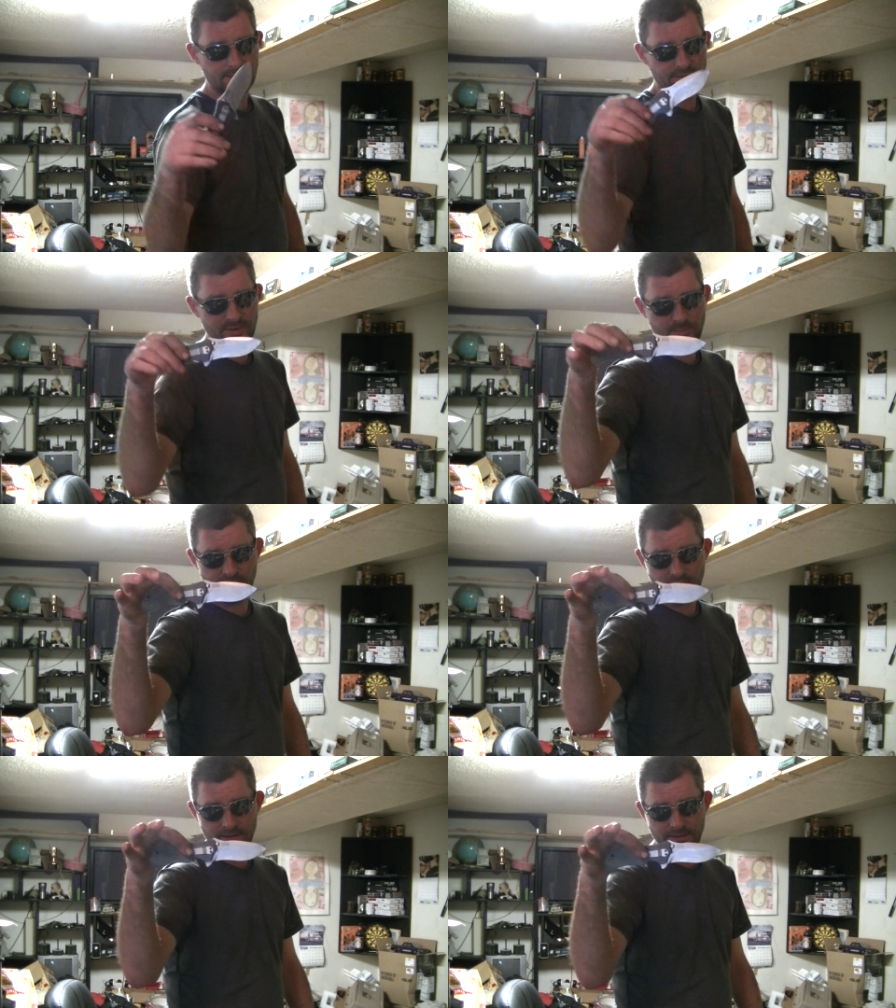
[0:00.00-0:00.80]

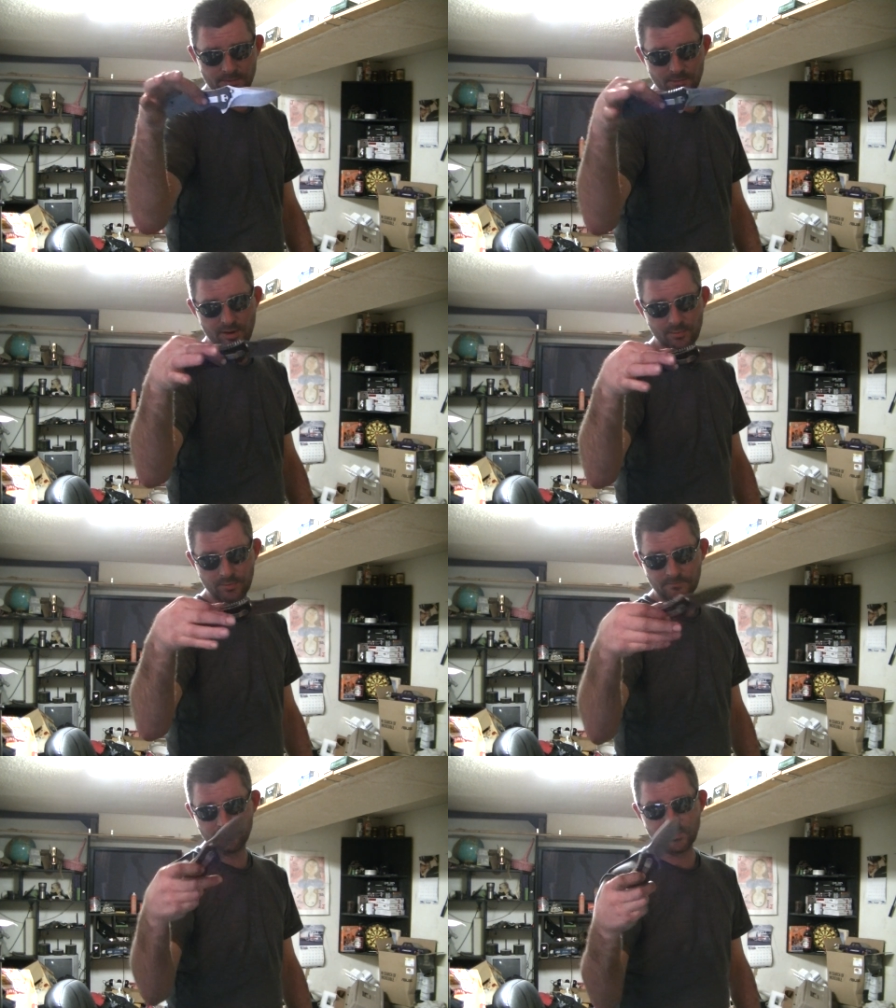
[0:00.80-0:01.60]
jimping on the thumb ramp.
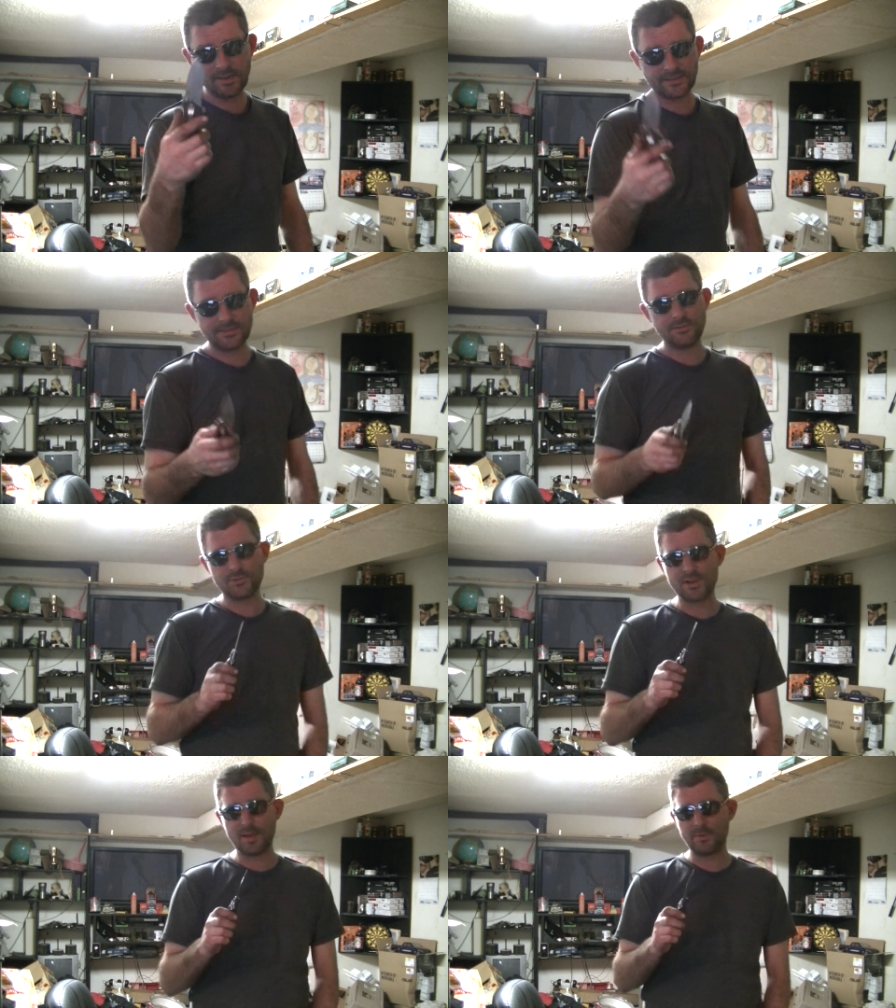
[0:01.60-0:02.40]
I'd like to see you
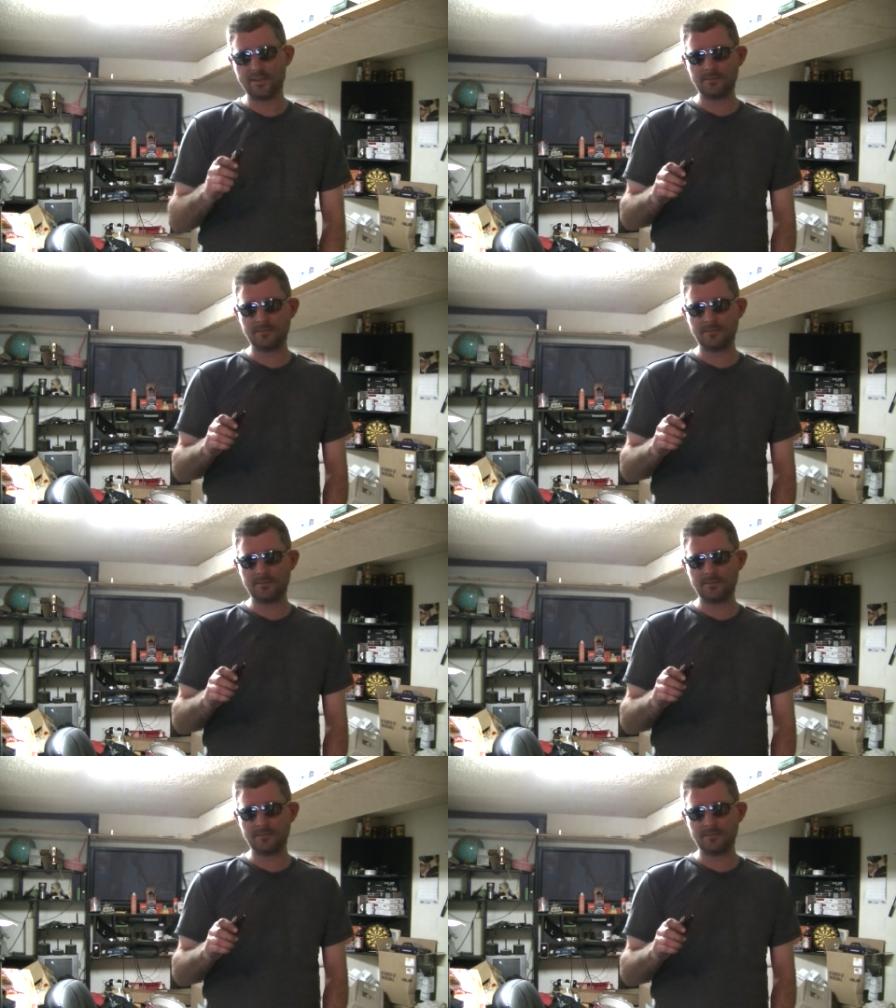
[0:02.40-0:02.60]
trapping.